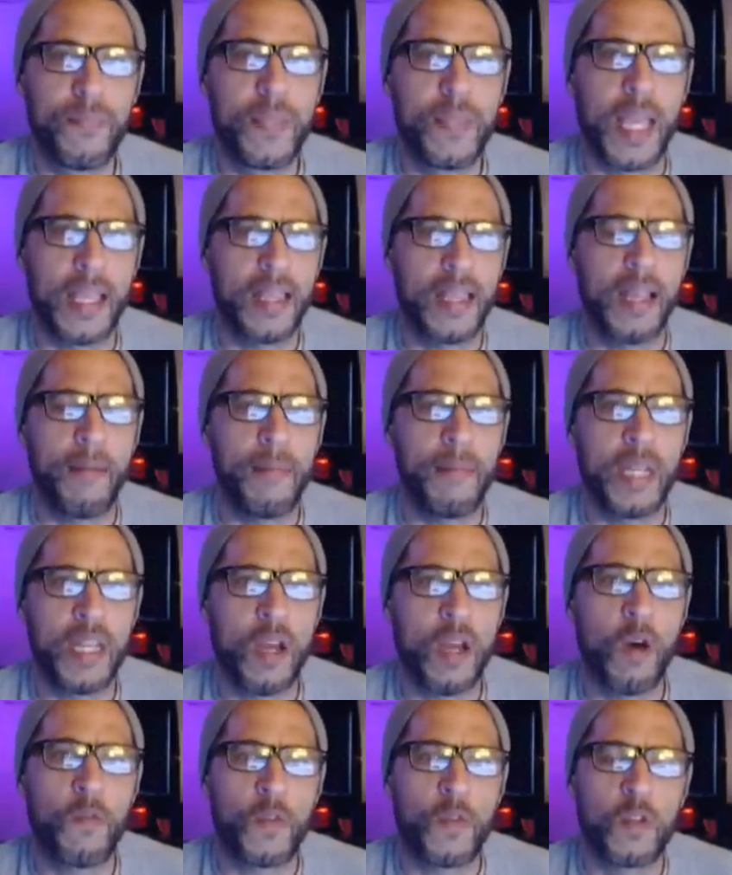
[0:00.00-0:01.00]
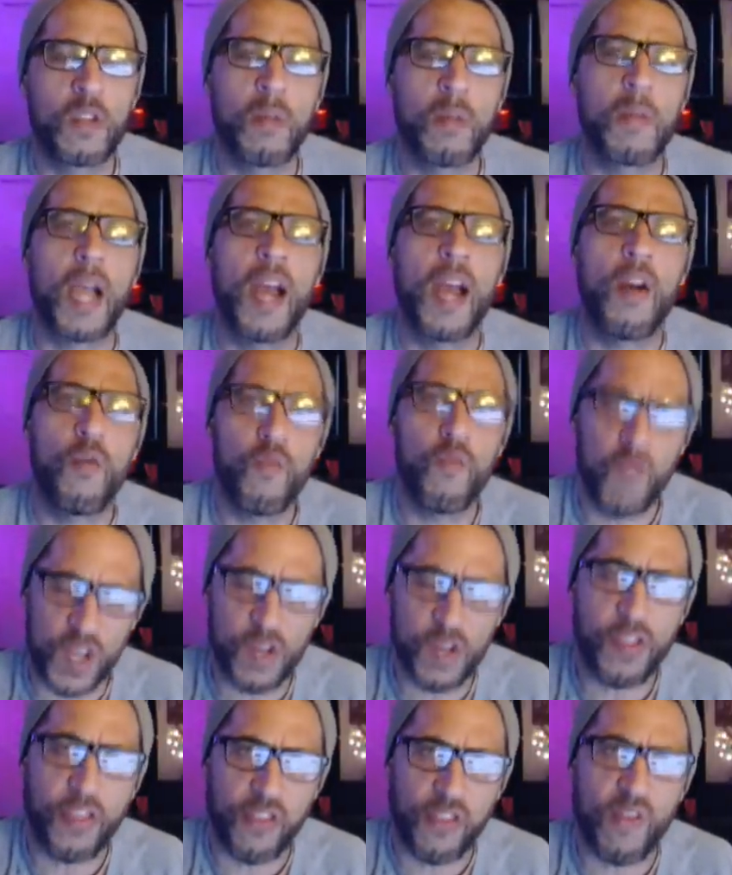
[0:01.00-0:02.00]
then let me know. If there's some kind of
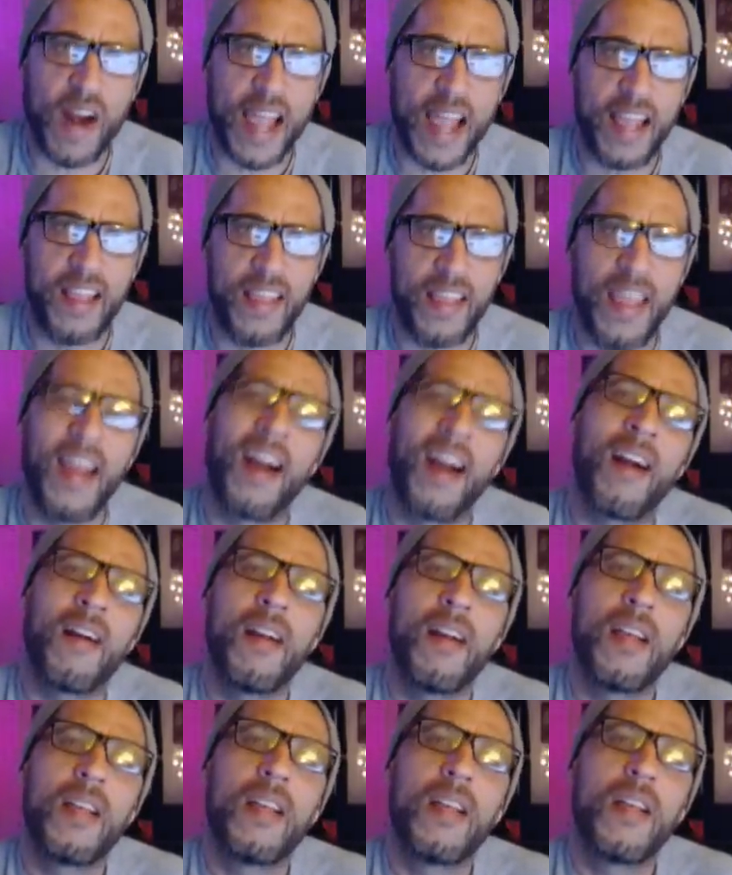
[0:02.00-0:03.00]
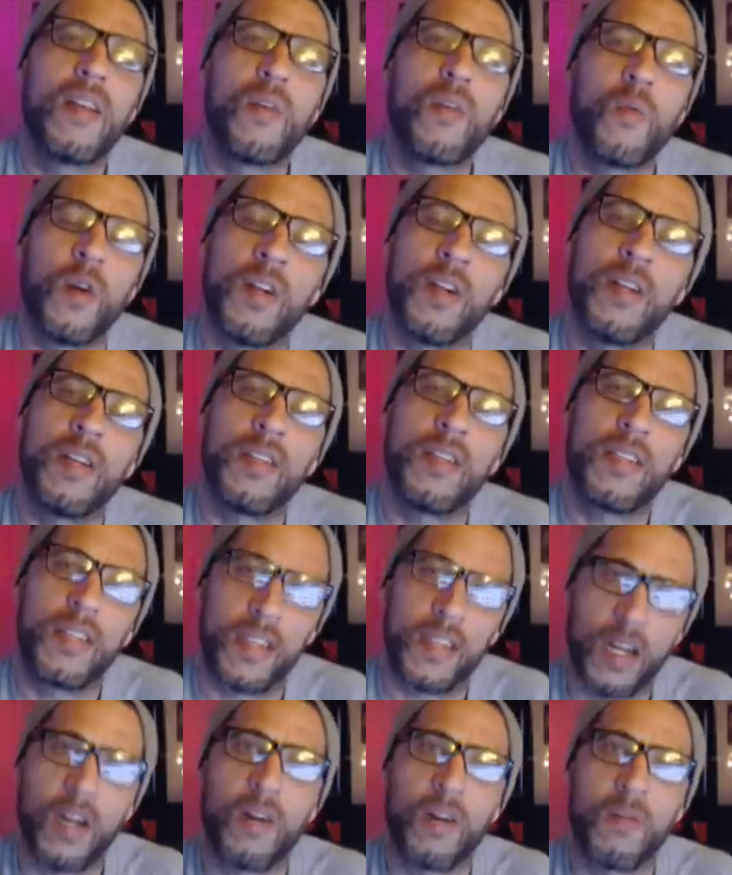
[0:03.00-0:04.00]
real threat in there, where
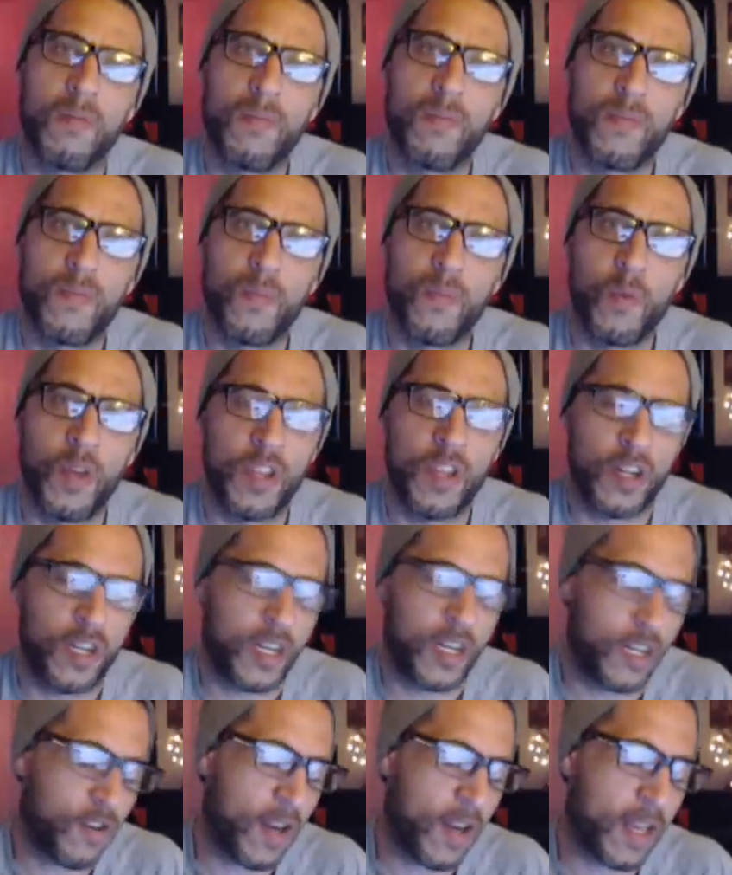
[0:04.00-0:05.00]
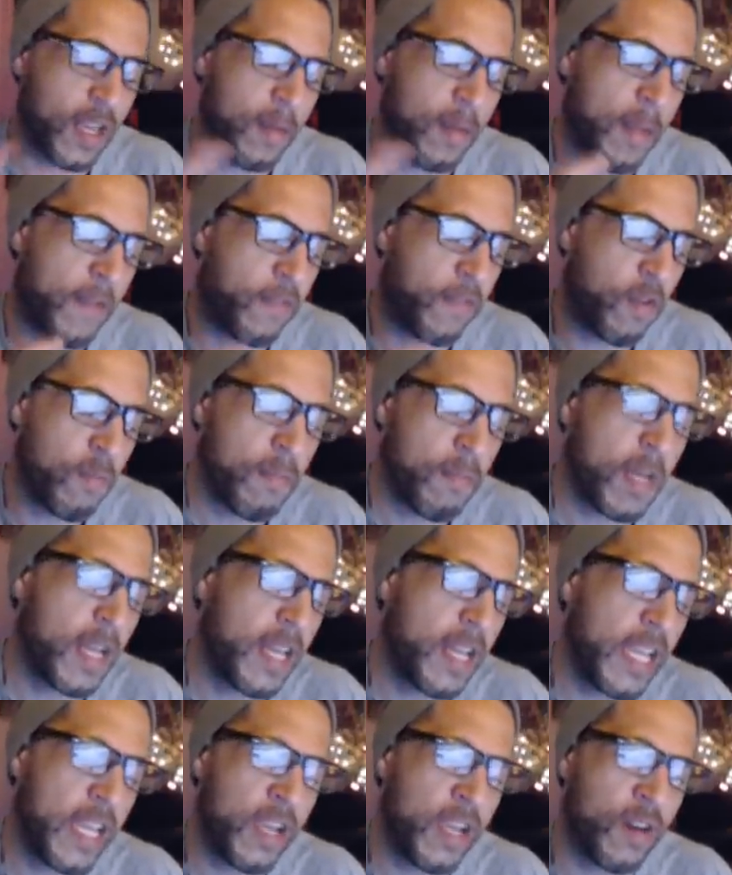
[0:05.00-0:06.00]
you know where they're going to try to come after
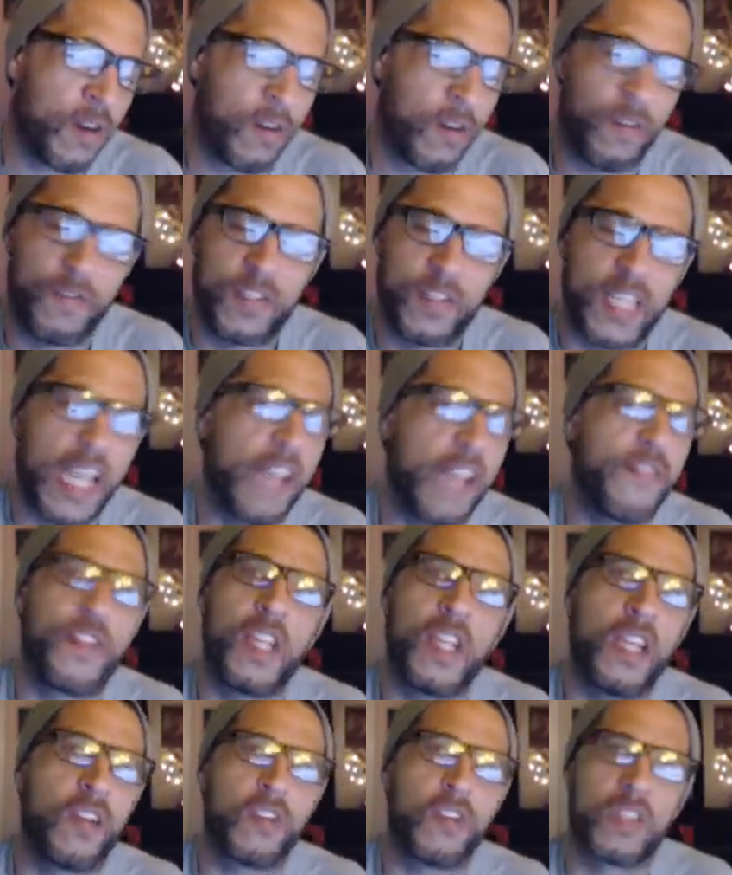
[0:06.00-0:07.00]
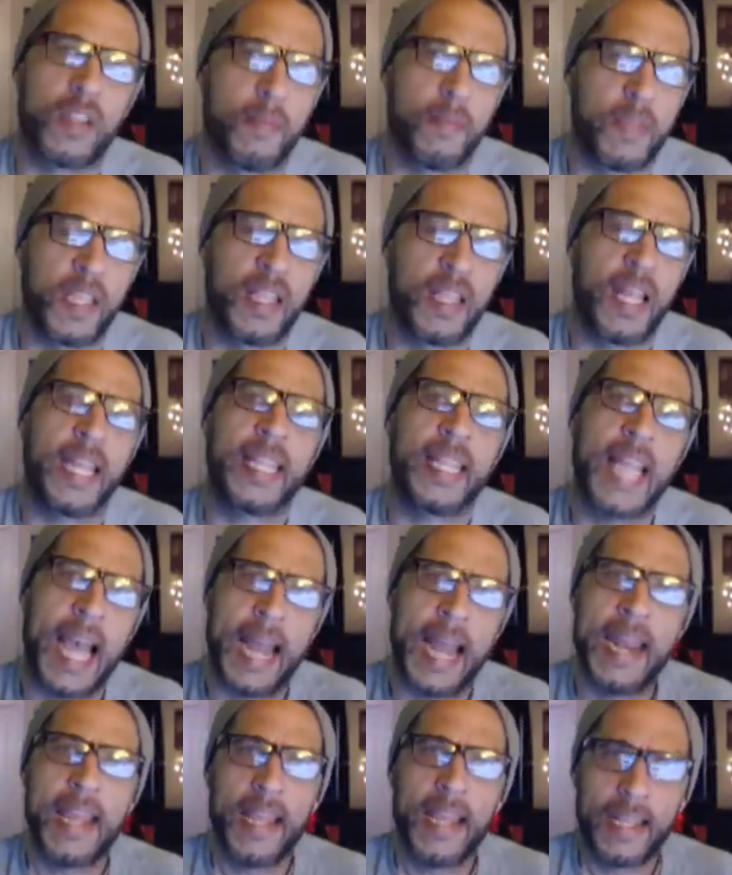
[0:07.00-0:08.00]
money or safety or something like
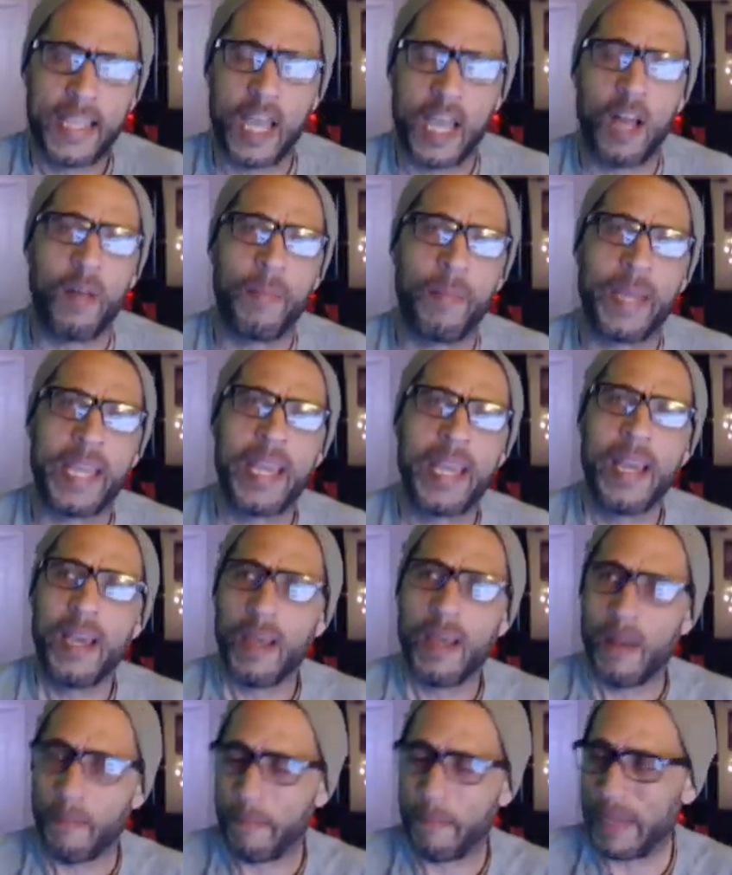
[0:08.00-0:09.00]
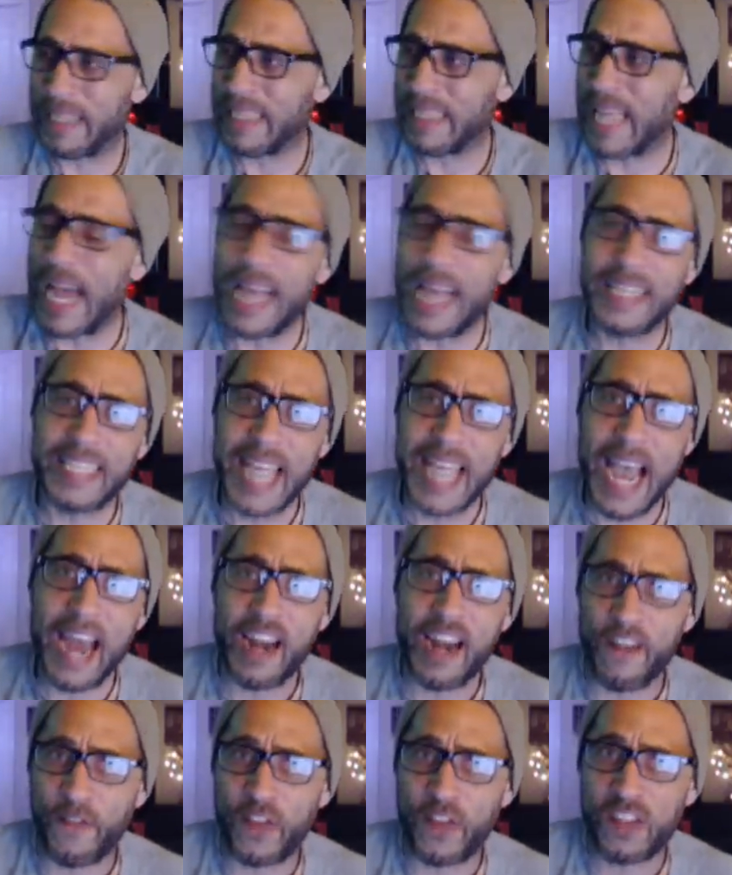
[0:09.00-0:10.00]
that, tell me. Besides
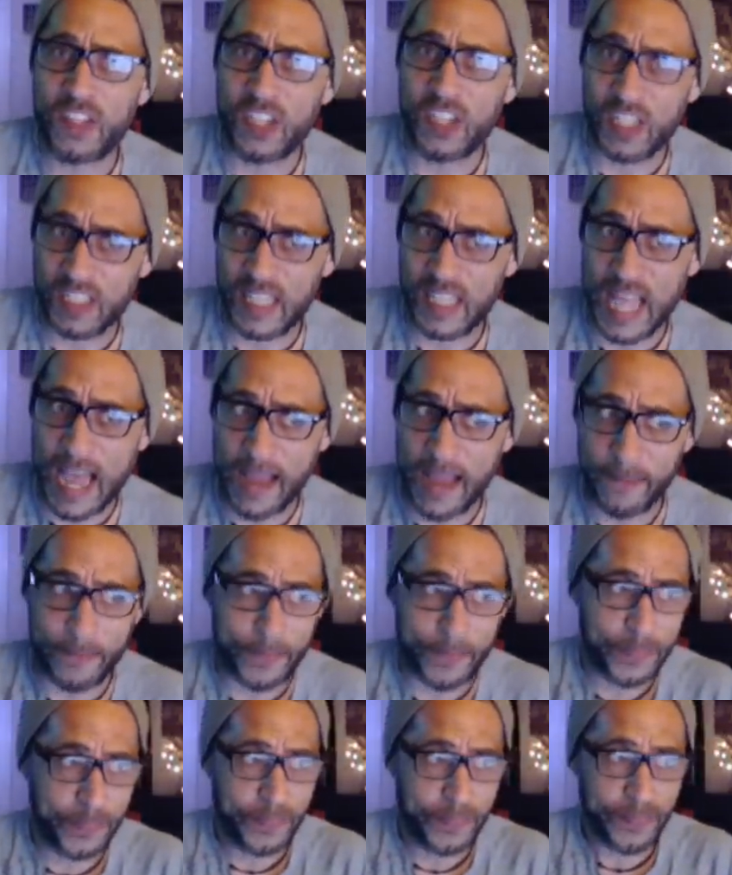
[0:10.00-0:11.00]
that, if it's just that